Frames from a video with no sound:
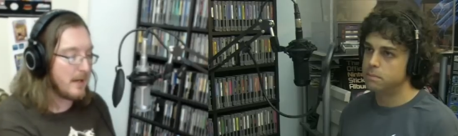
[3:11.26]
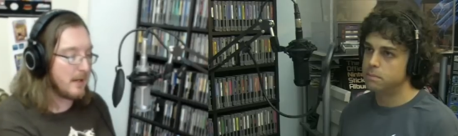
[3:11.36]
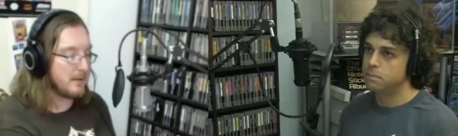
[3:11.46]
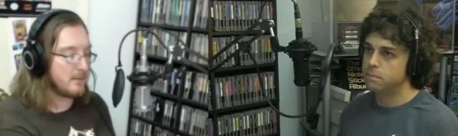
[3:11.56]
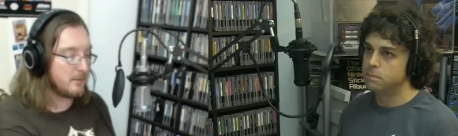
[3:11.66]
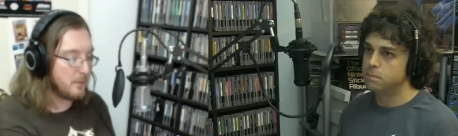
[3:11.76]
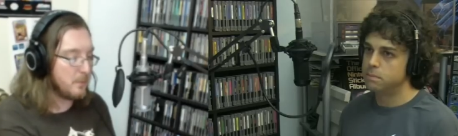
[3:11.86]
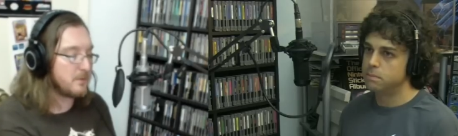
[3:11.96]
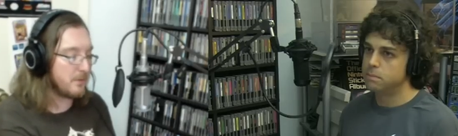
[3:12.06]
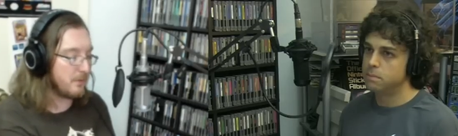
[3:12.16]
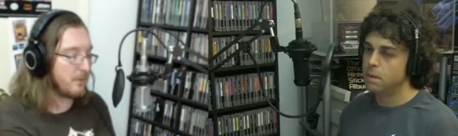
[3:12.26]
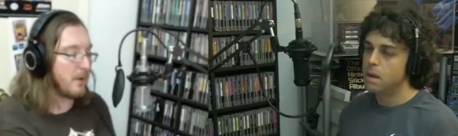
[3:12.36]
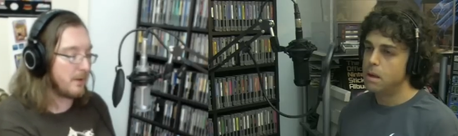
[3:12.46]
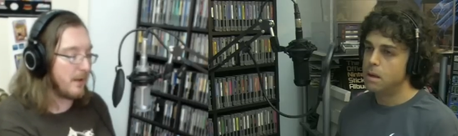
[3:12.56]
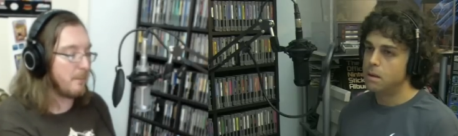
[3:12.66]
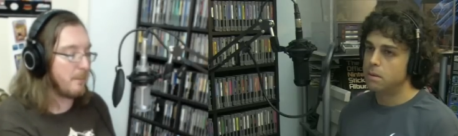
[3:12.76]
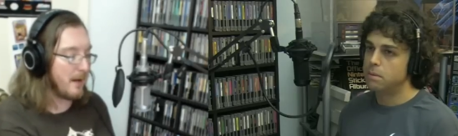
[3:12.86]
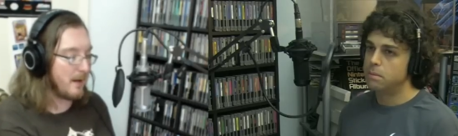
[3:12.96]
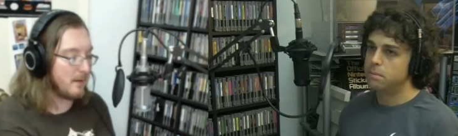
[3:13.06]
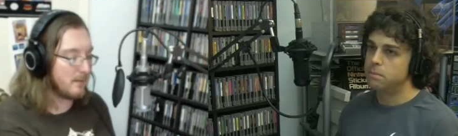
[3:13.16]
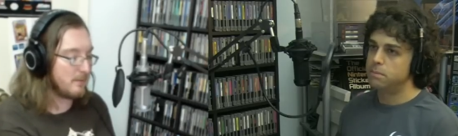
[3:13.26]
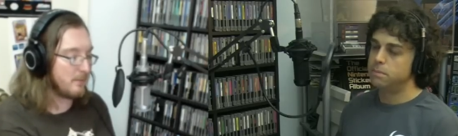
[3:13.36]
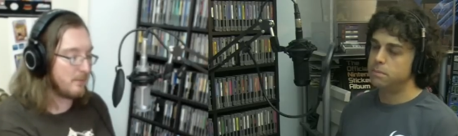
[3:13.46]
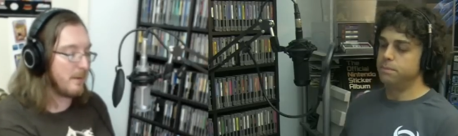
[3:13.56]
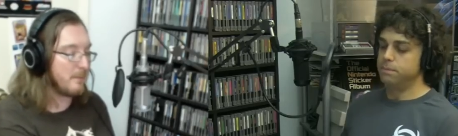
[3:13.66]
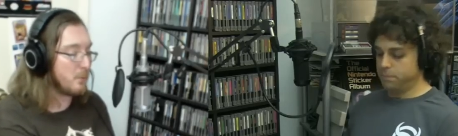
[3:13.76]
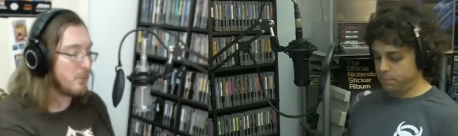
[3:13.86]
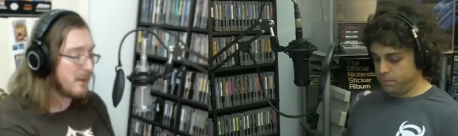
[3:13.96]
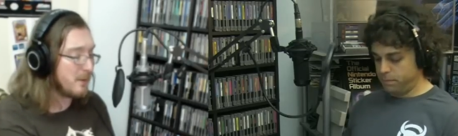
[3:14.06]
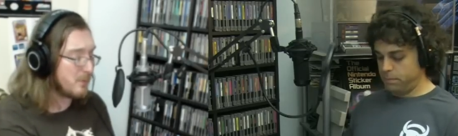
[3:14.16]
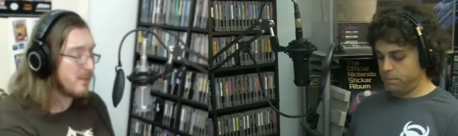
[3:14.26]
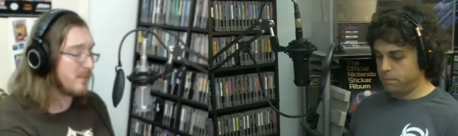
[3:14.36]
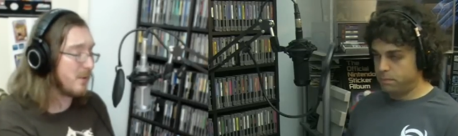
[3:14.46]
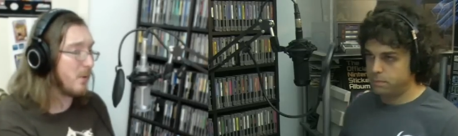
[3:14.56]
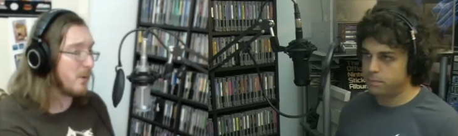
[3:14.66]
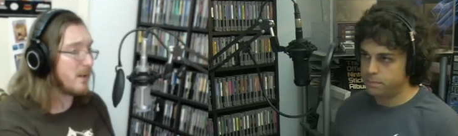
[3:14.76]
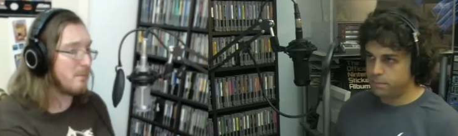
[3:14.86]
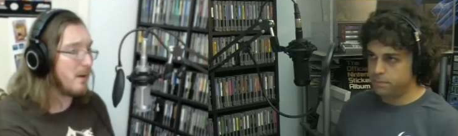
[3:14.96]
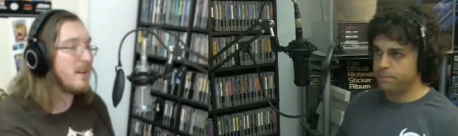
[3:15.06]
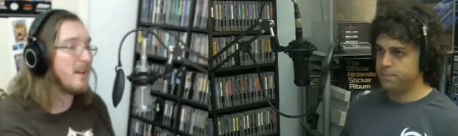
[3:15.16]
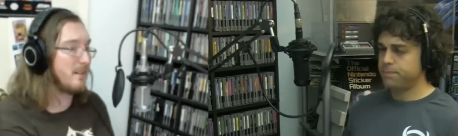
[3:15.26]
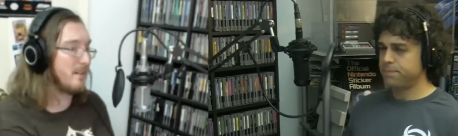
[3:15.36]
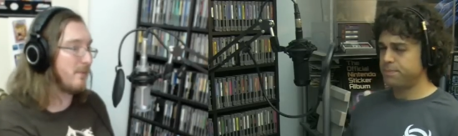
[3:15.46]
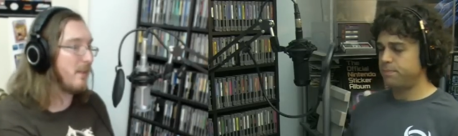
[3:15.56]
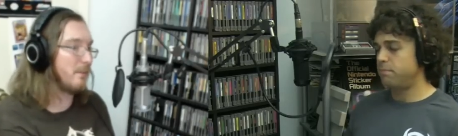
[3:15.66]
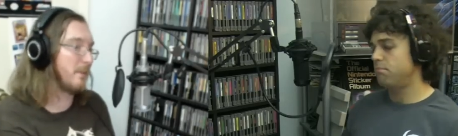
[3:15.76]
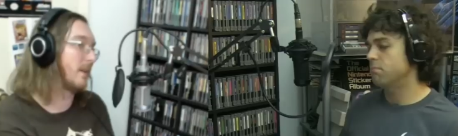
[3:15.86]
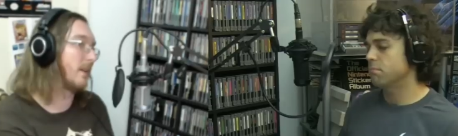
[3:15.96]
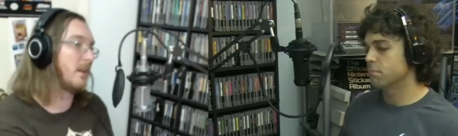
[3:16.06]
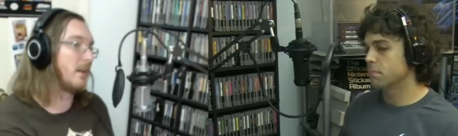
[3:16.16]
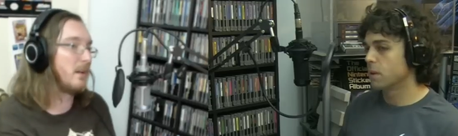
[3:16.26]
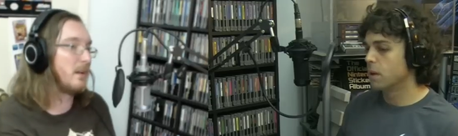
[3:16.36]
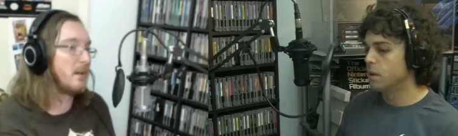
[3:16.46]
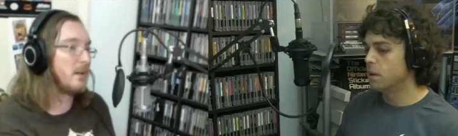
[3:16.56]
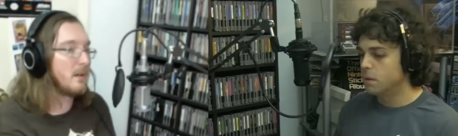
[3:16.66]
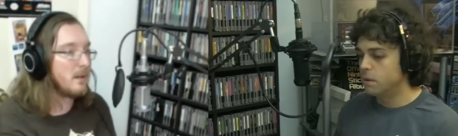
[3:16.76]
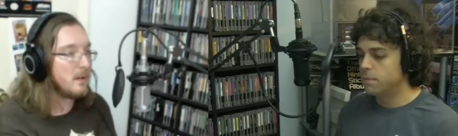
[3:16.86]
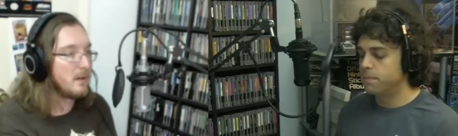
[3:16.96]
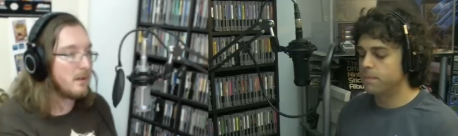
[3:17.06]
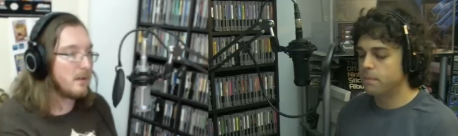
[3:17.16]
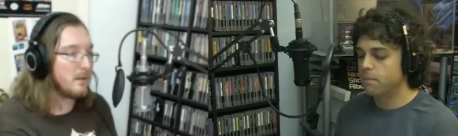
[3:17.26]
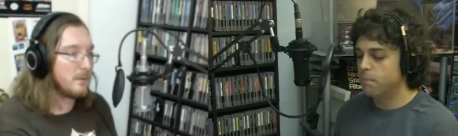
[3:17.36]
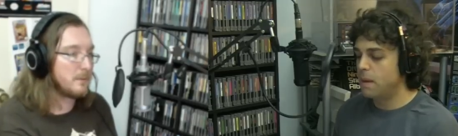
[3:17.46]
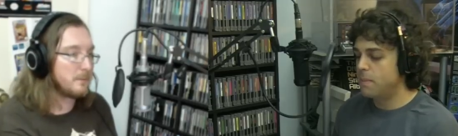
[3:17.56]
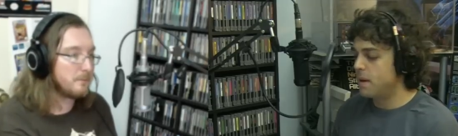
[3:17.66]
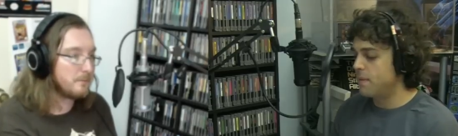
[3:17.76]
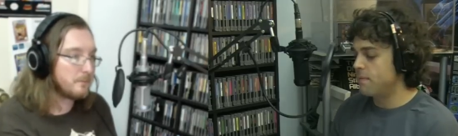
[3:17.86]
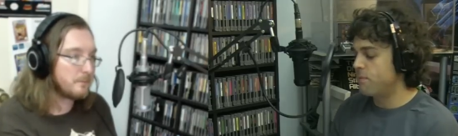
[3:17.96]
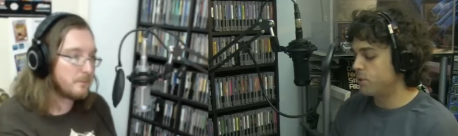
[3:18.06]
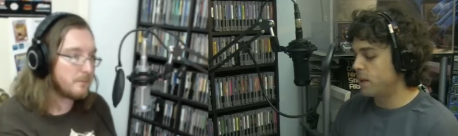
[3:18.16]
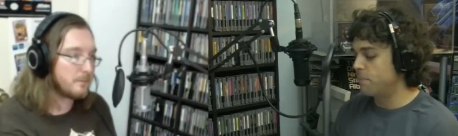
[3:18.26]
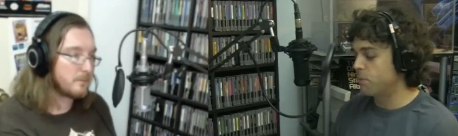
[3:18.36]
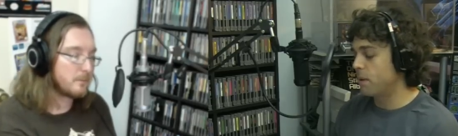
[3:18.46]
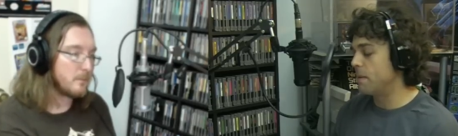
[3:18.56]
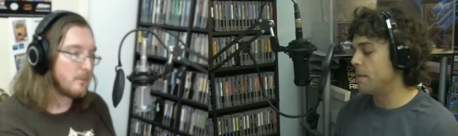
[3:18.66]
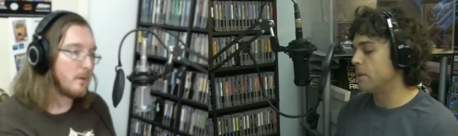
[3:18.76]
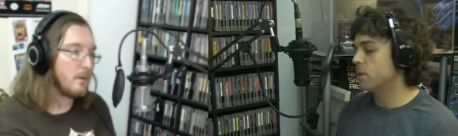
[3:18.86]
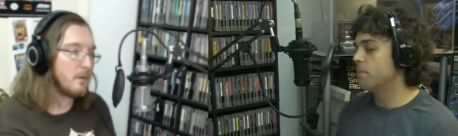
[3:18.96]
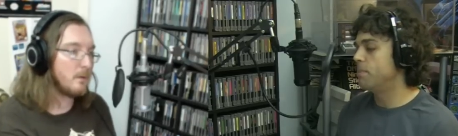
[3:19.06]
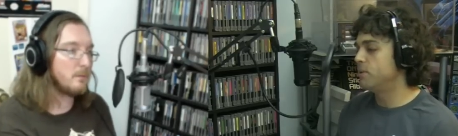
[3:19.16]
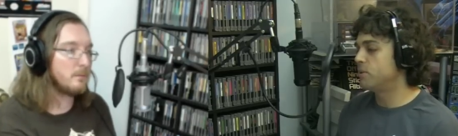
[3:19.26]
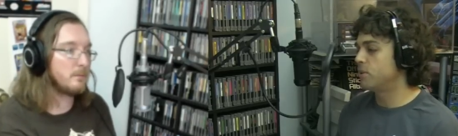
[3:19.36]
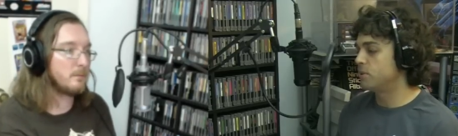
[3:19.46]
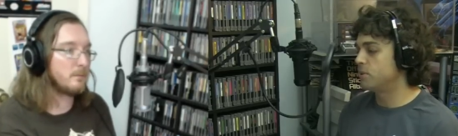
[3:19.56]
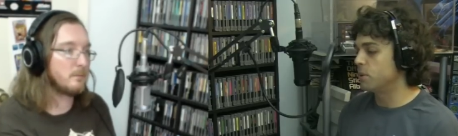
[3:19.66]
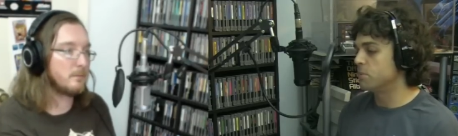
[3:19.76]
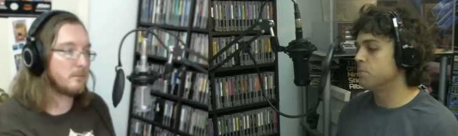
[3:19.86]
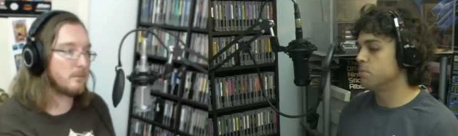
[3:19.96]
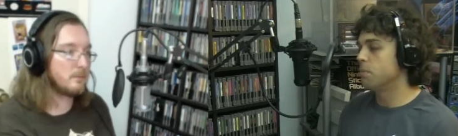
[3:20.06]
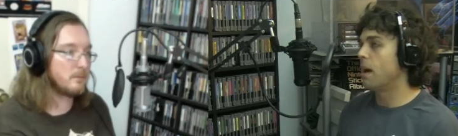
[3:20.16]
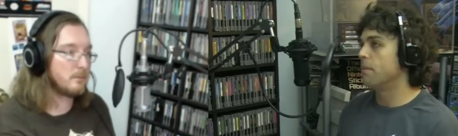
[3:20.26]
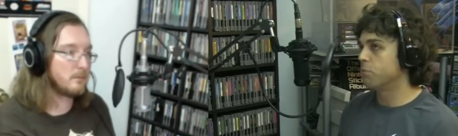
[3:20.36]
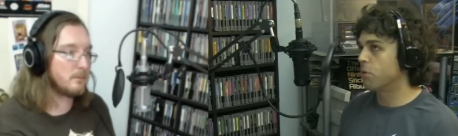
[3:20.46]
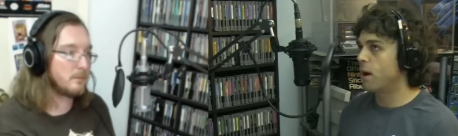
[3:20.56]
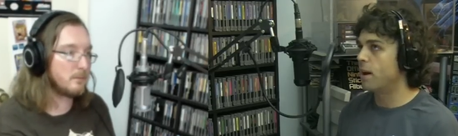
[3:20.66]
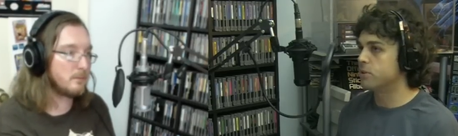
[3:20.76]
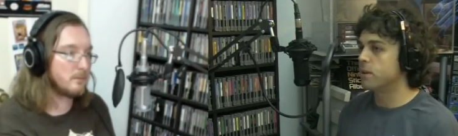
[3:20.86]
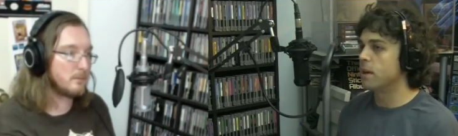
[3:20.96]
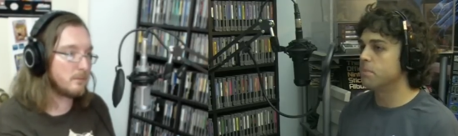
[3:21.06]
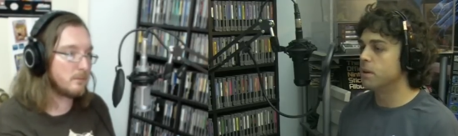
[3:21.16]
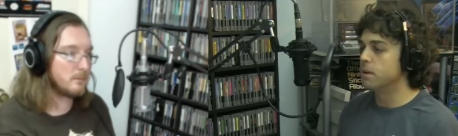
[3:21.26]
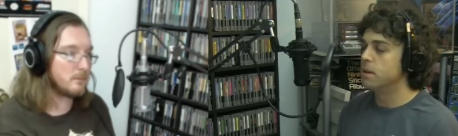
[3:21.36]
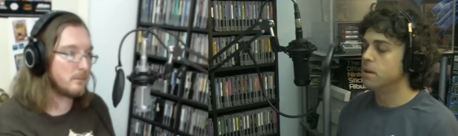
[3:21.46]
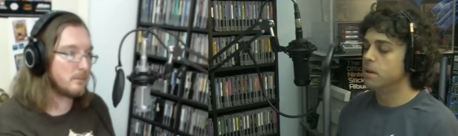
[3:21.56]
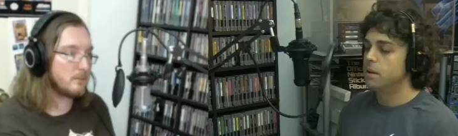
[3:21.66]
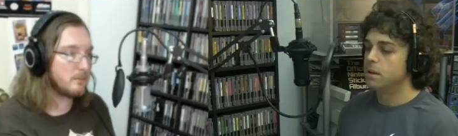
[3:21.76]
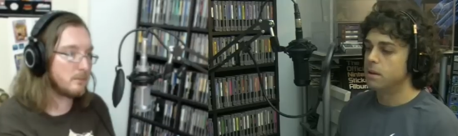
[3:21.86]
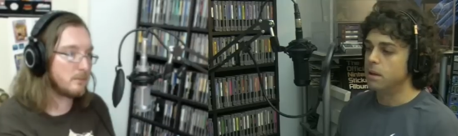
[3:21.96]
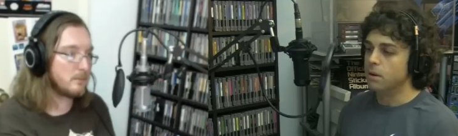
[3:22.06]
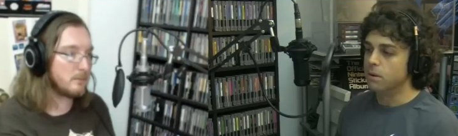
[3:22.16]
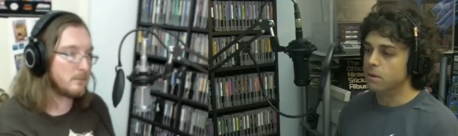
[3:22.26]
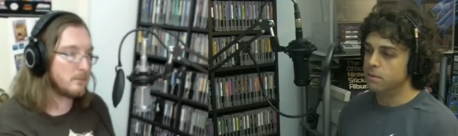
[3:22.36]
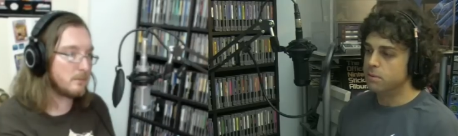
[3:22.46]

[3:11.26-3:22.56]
Speaker 1: and it's too much of a relic on the past for them to really risk a whole lot of money on development.
Speaker 2: Well, maybe if there's any, I mean, business doesn't really have pride at stake, but you know,